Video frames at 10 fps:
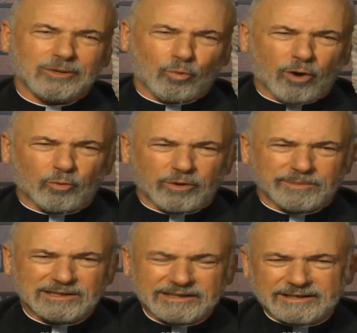what we
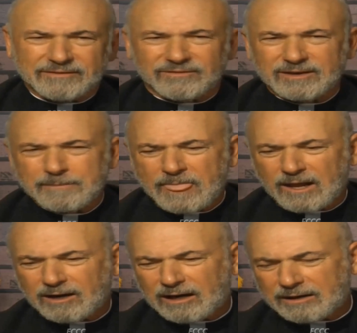believe.
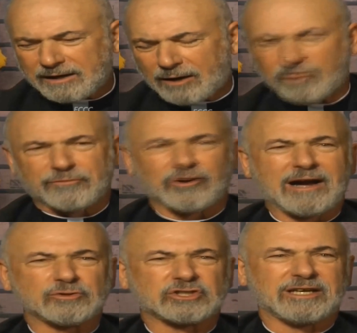Now, if they're
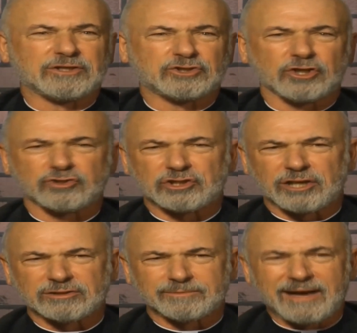outside the church, it
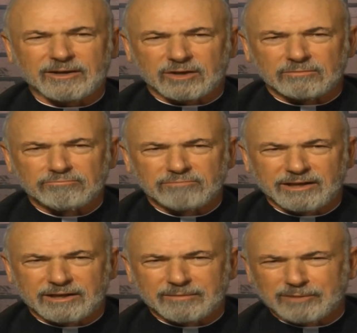doesn't matter.
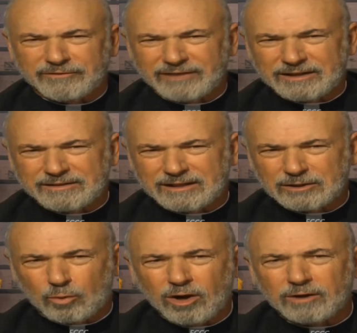They can believe anything
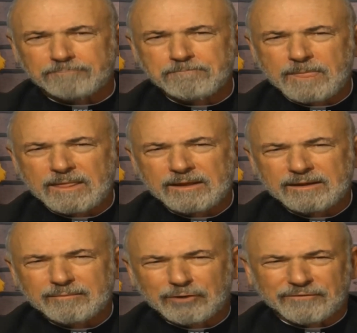they want.
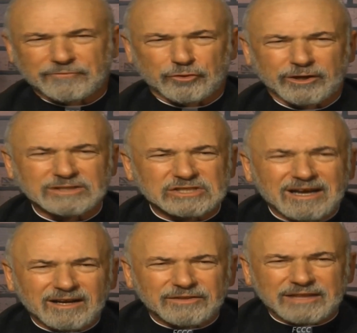But if you're
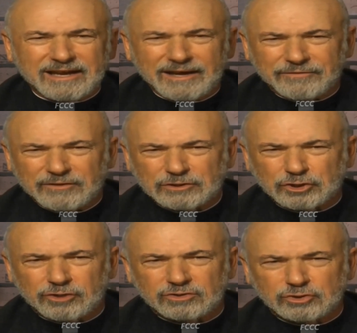inside the Catholic
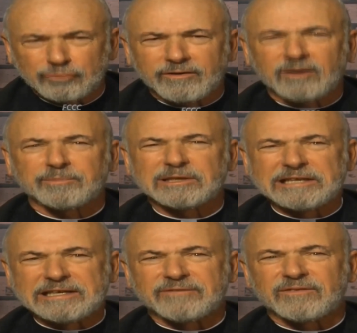Church, you've got to
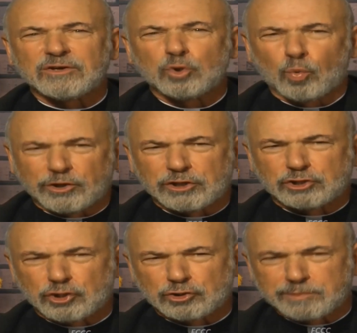believe what the
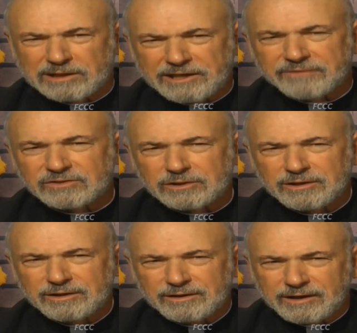Church believes.
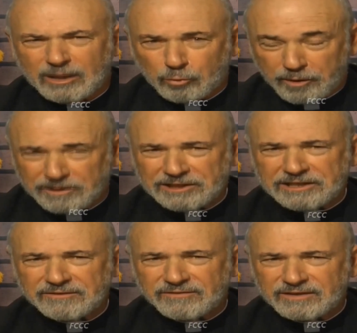And we
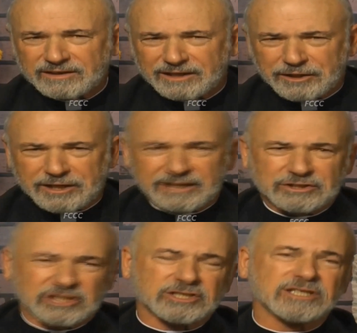believe in the
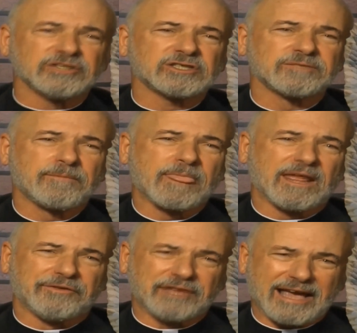existence
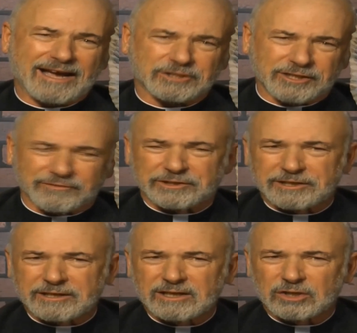and the
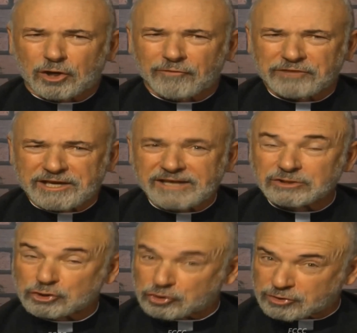activity of the
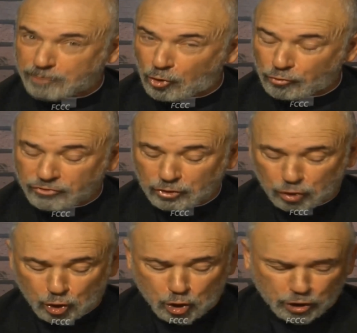angels, both
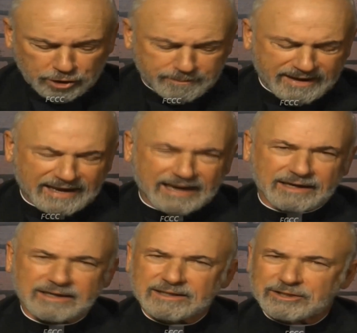good and bad.
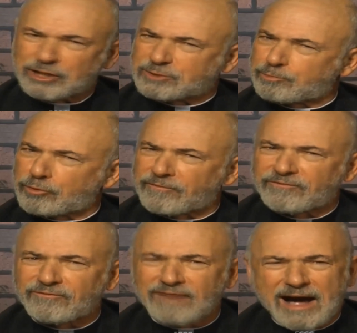This
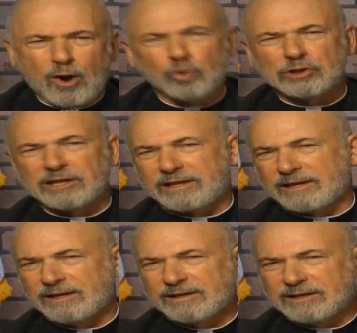profoundly
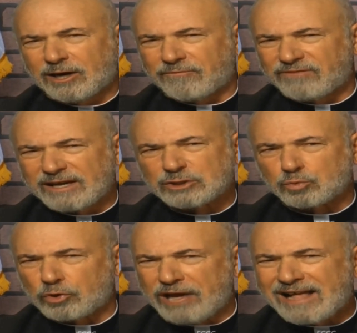affects
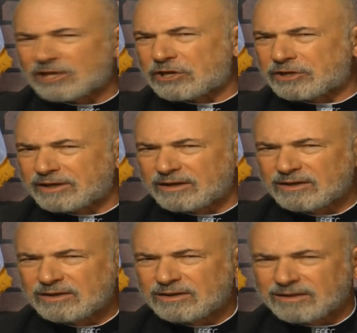reality.
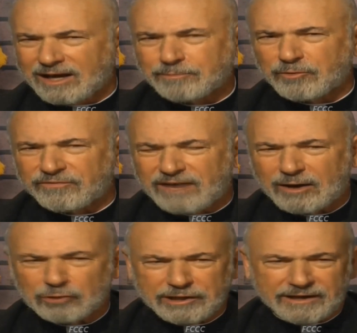That
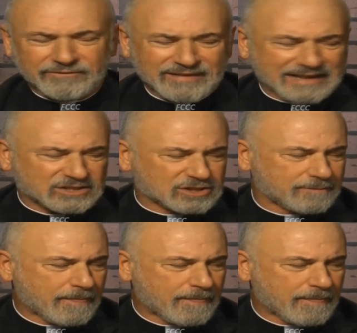profoundly affects